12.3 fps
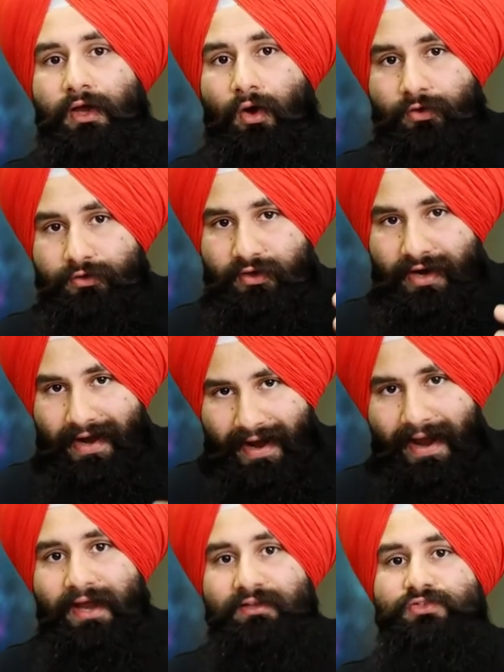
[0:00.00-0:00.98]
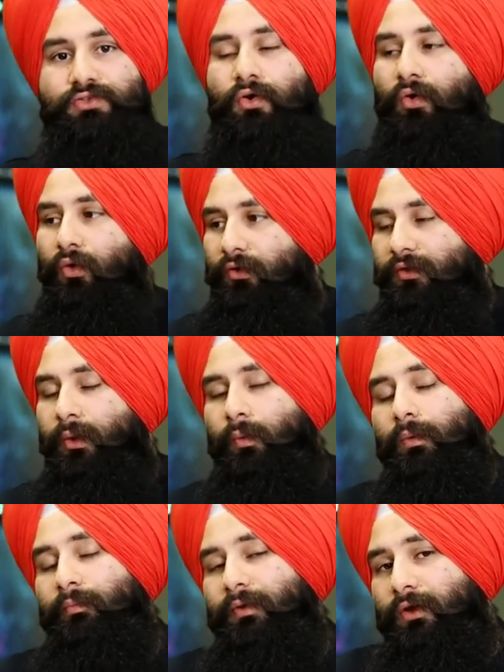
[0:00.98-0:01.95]
on your ads, or they
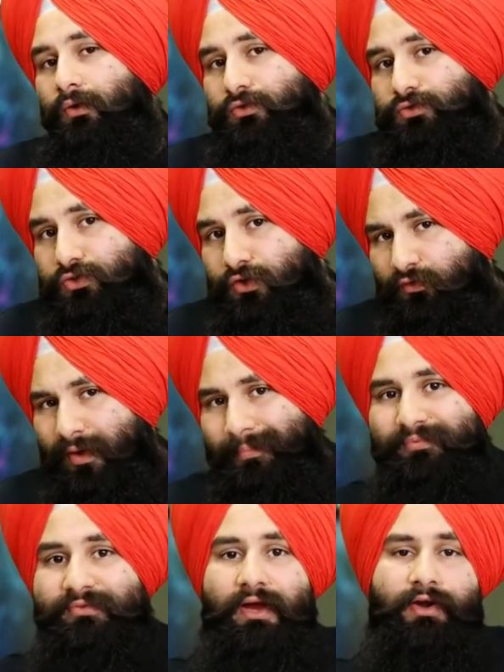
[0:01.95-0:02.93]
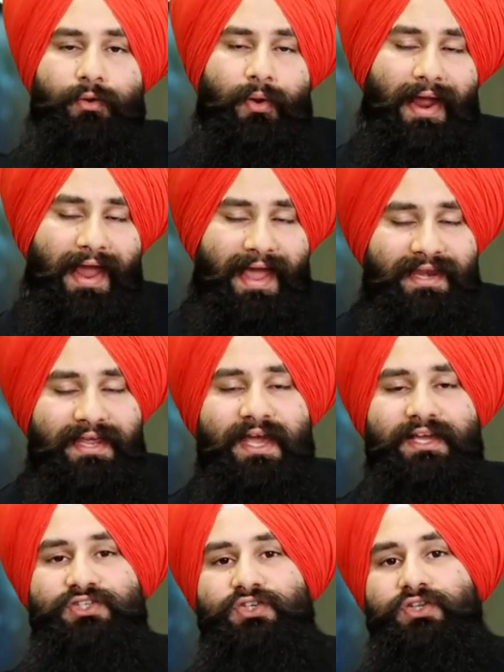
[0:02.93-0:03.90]
will be go to your website, or any
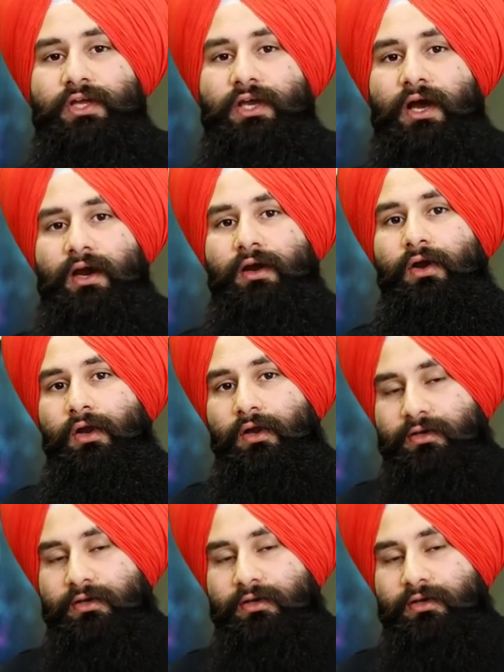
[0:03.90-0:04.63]
action they are